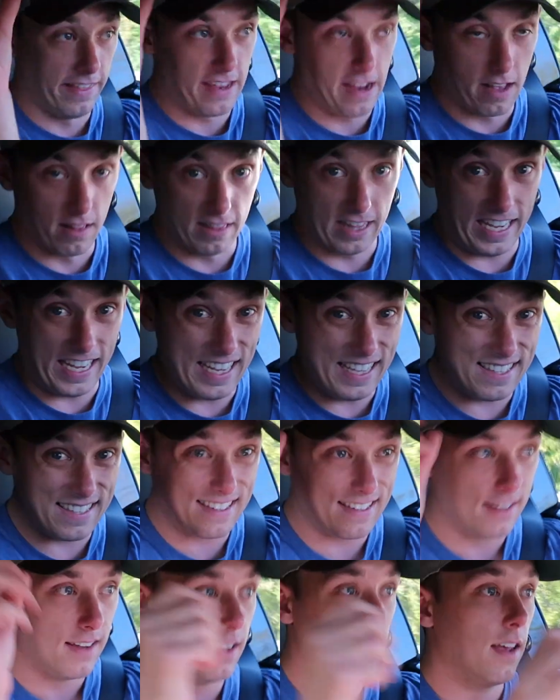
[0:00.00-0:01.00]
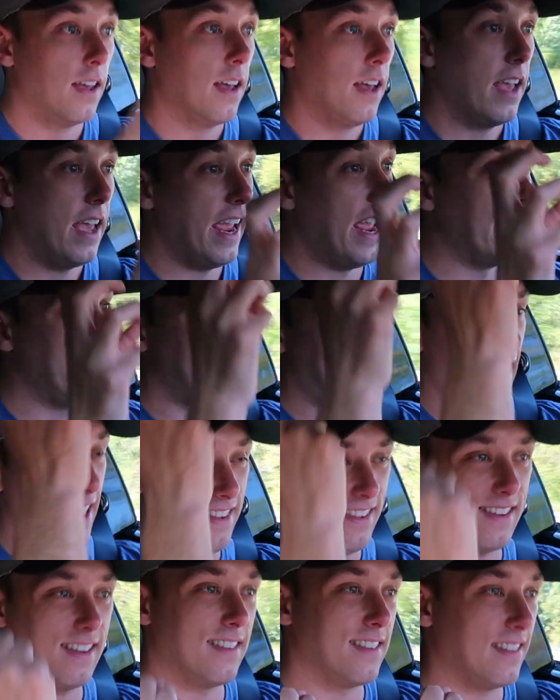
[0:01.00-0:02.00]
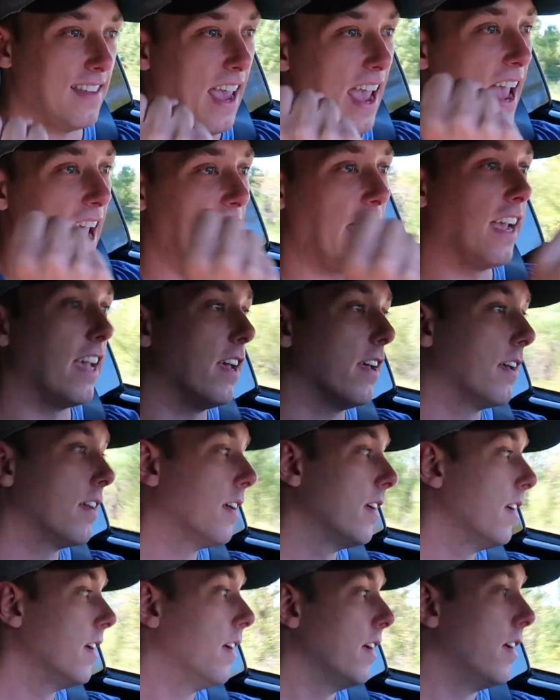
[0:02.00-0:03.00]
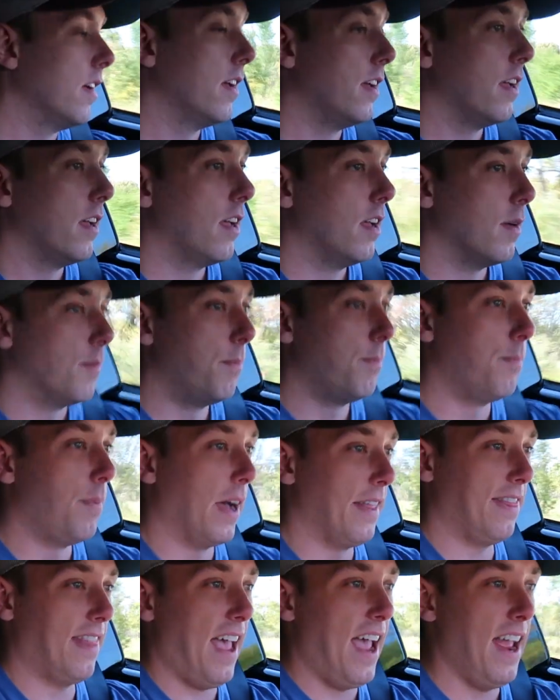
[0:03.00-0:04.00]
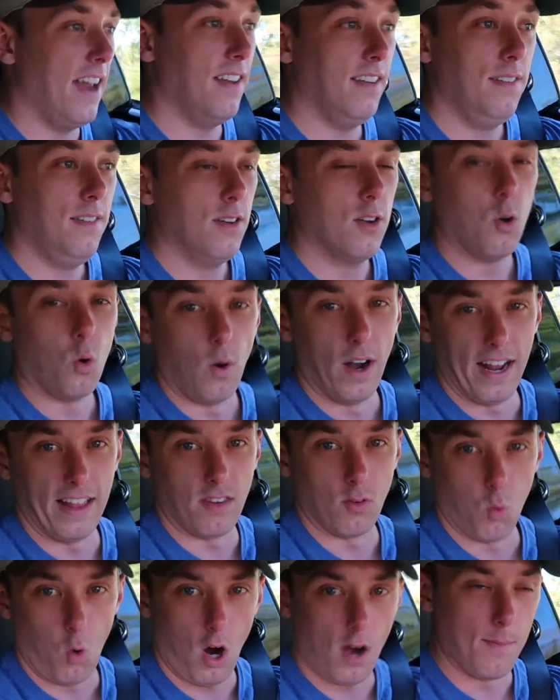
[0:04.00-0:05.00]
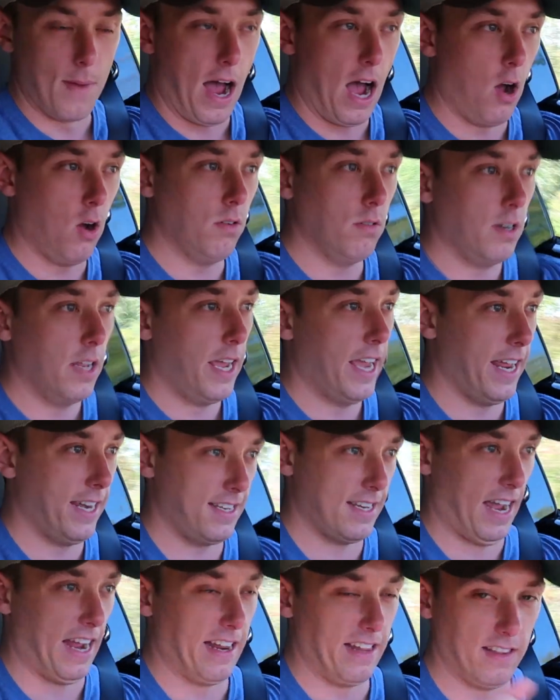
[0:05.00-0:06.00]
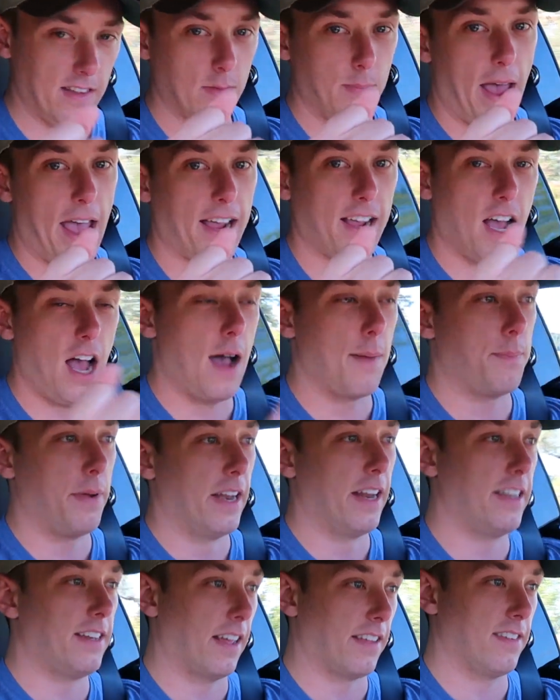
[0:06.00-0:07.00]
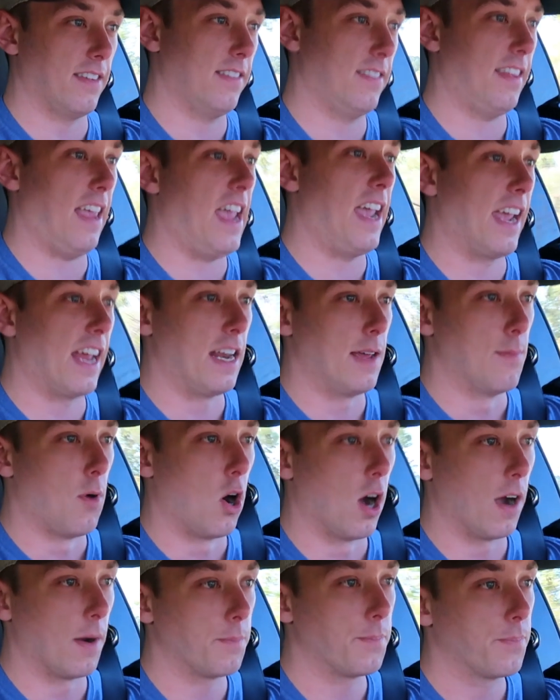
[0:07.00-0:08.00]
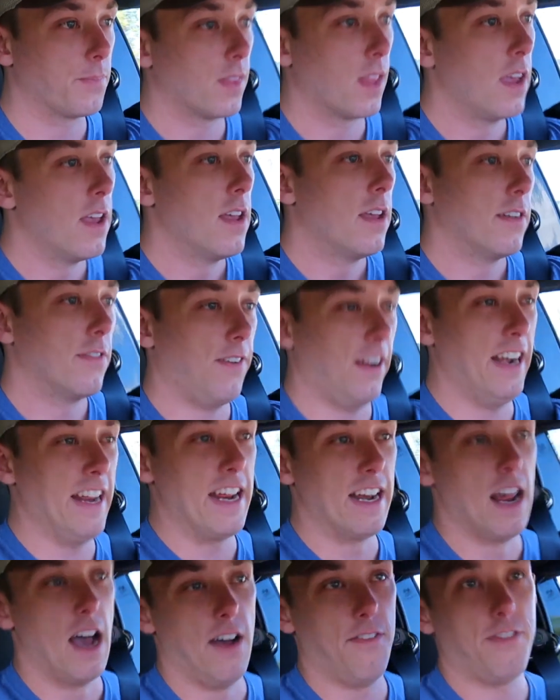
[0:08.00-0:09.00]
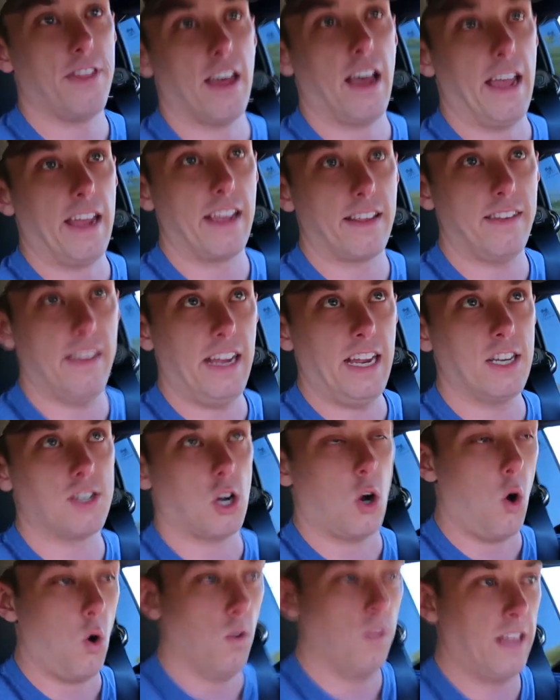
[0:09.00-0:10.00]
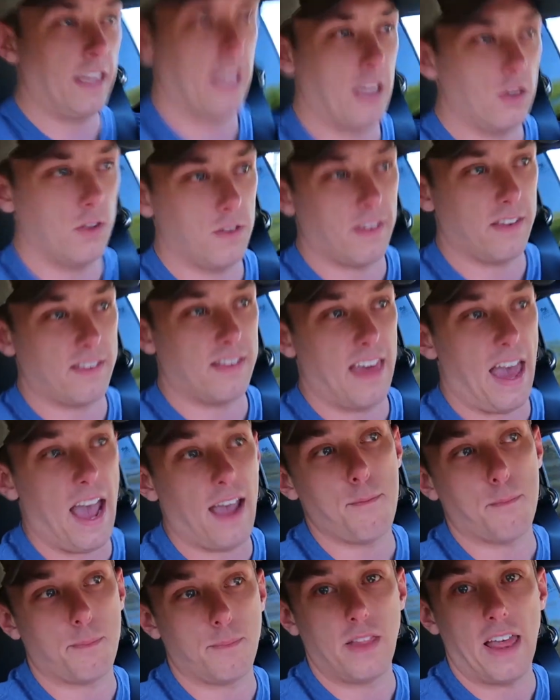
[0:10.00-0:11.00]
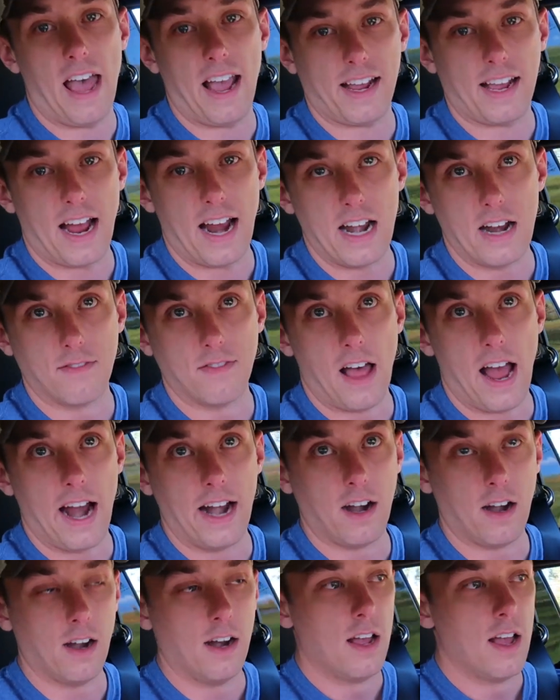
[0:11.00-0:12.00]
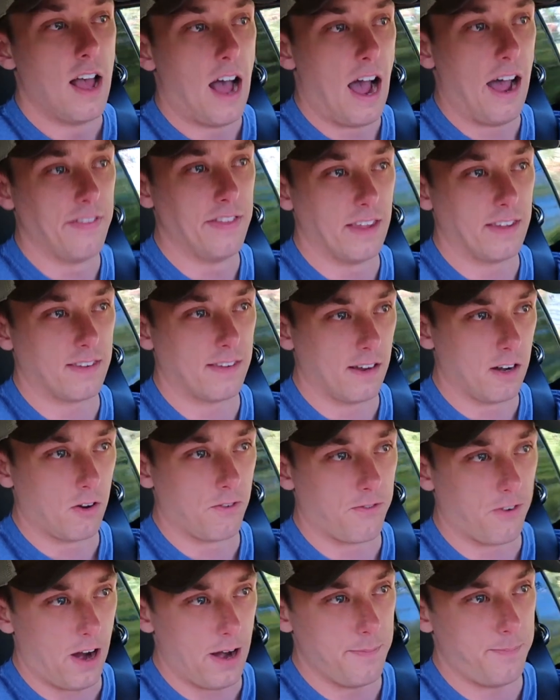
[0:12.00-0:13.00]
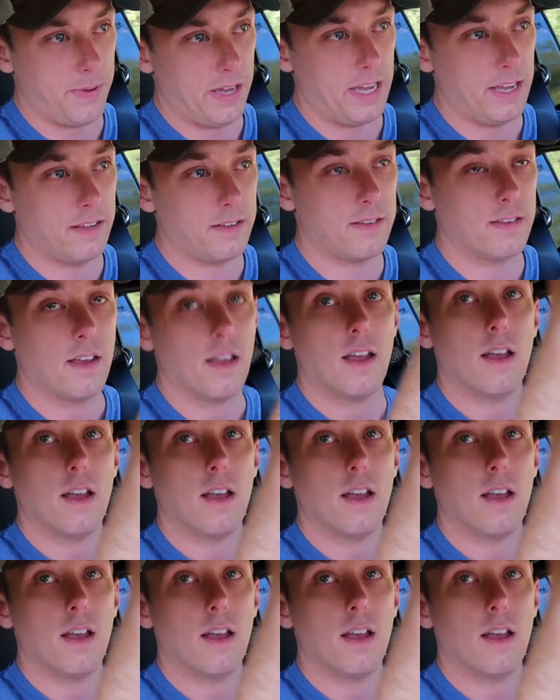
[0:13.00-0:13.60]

in the Elise, it tends to sag. But then, when it's warm out, it tightens back up and it doesn't sag anymore. Funny enough, the EXIGE only uses that kind of liner on this little front piece,